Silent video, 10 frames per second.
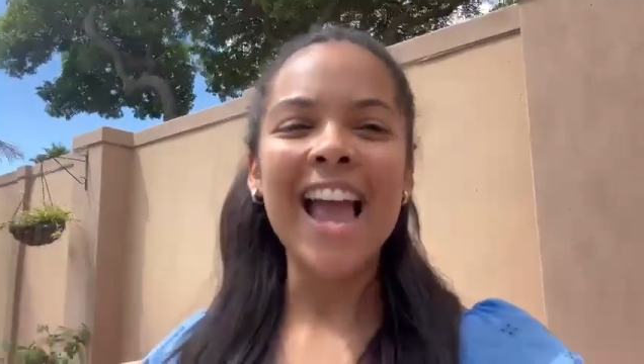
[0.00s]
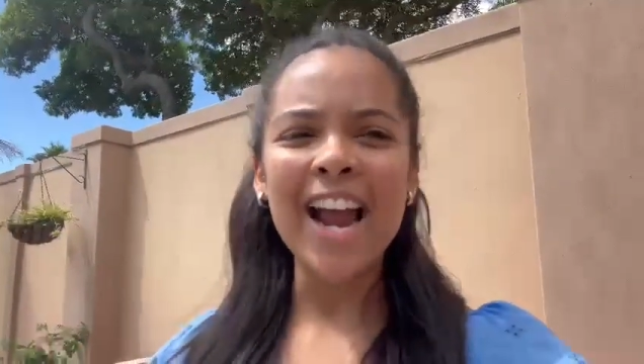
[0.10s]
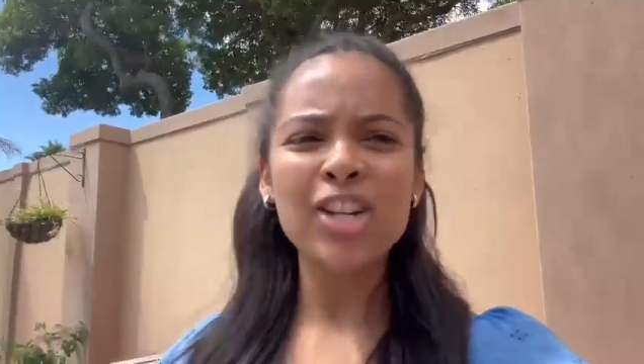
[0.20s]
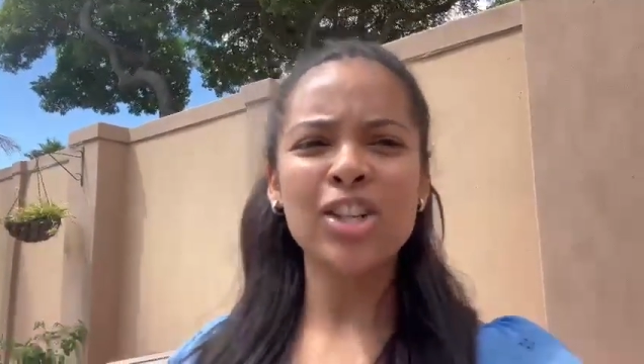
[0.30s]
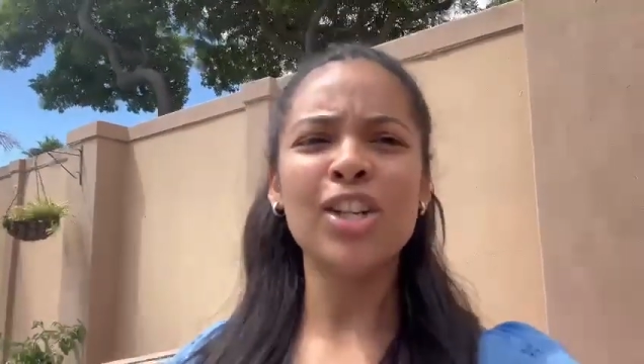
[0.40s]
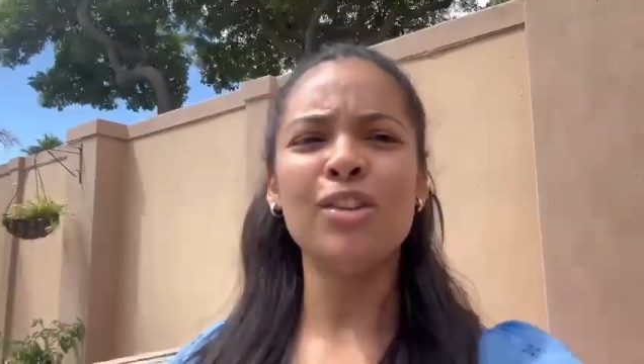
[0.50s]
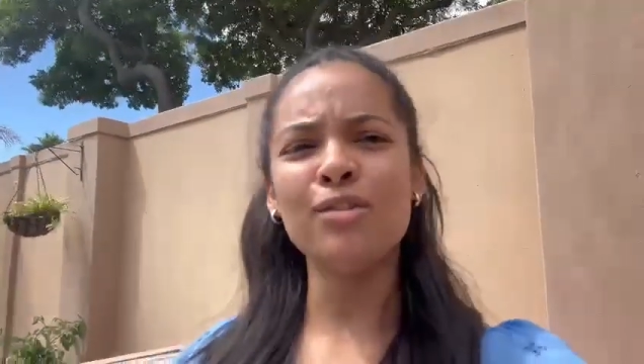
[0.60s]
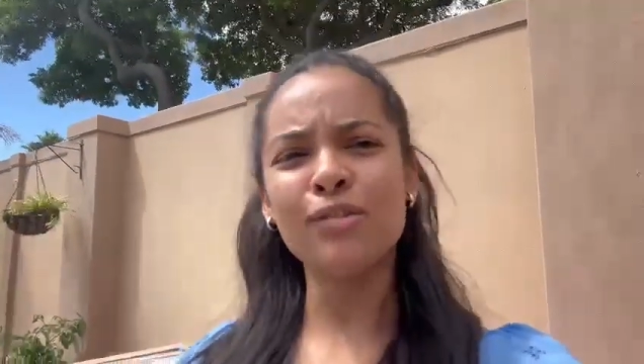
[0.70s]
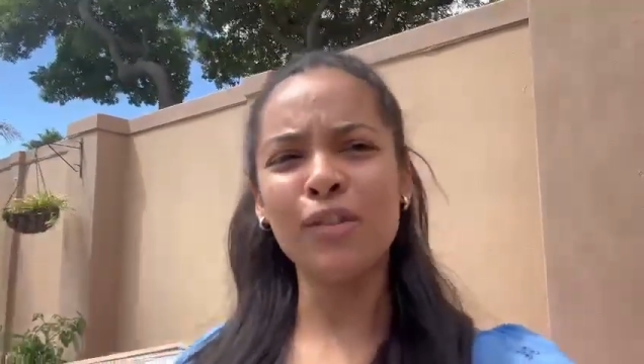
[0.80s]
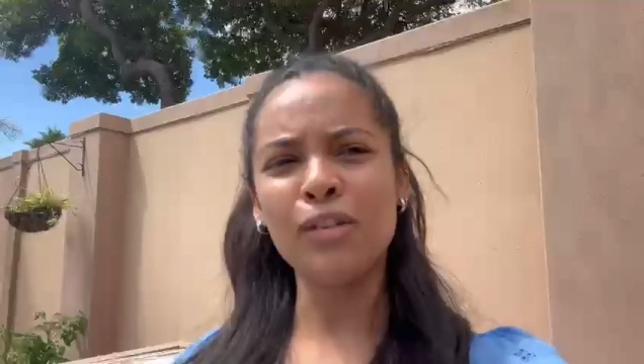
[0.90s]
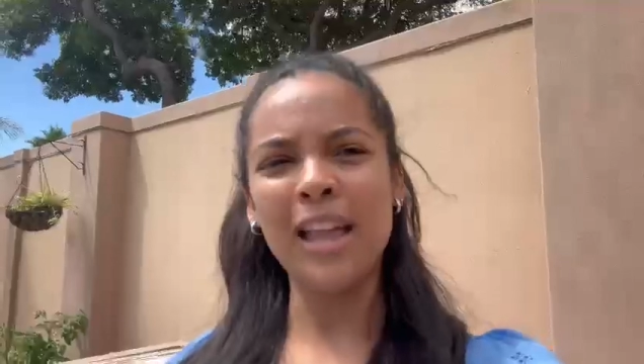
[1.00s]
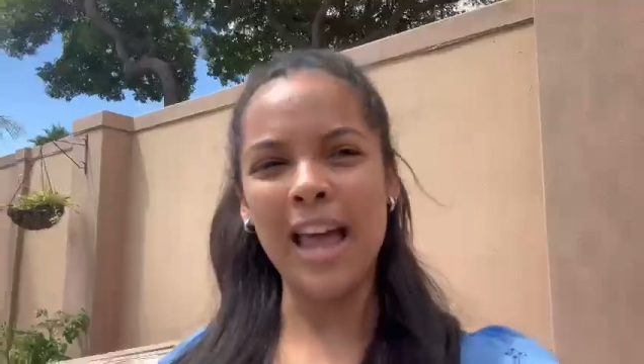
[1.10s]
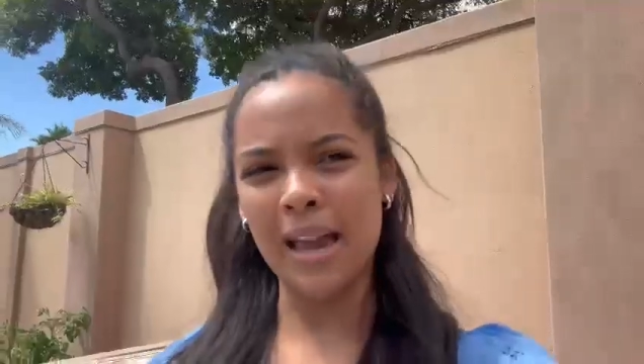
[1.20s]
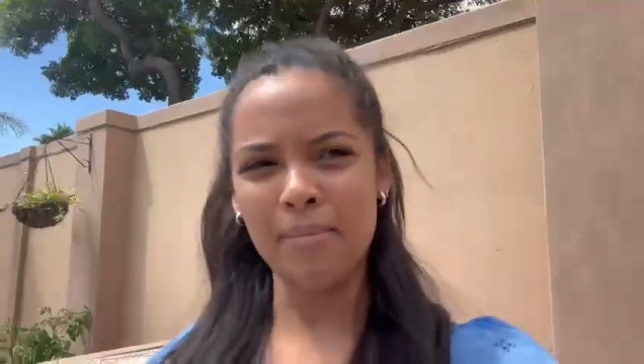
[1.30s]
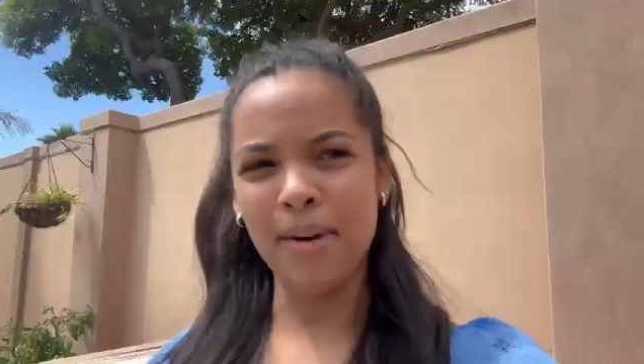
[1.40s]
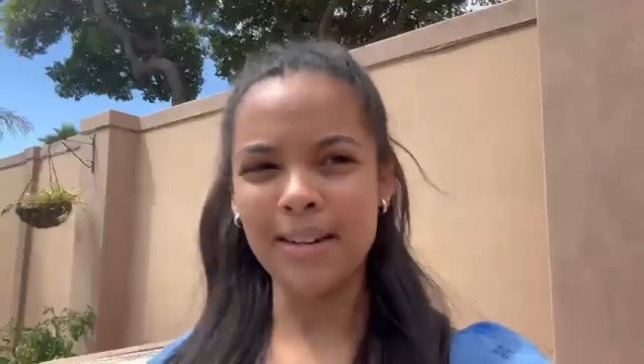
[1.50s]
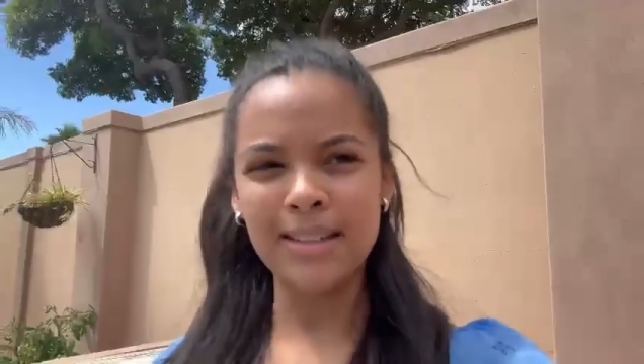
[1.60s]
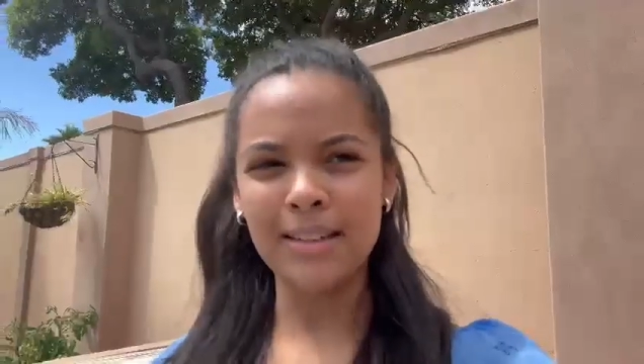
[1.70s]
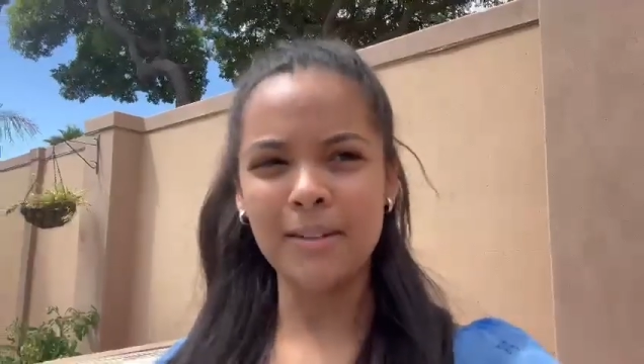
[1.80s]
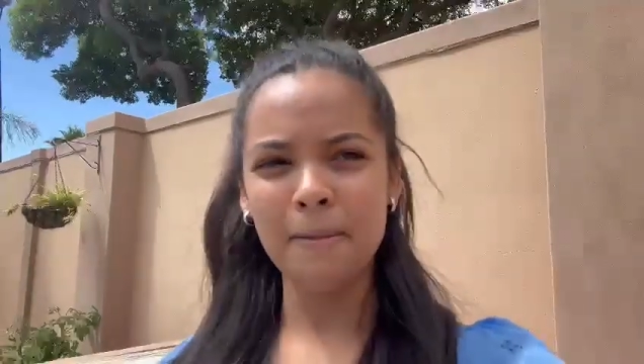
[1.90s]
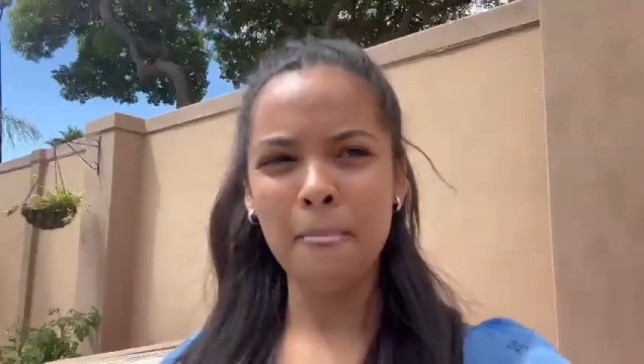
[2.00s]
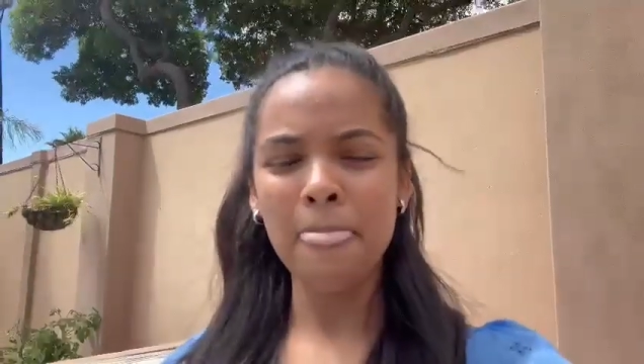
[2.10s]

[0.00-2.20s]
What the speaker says: actually useful and practical.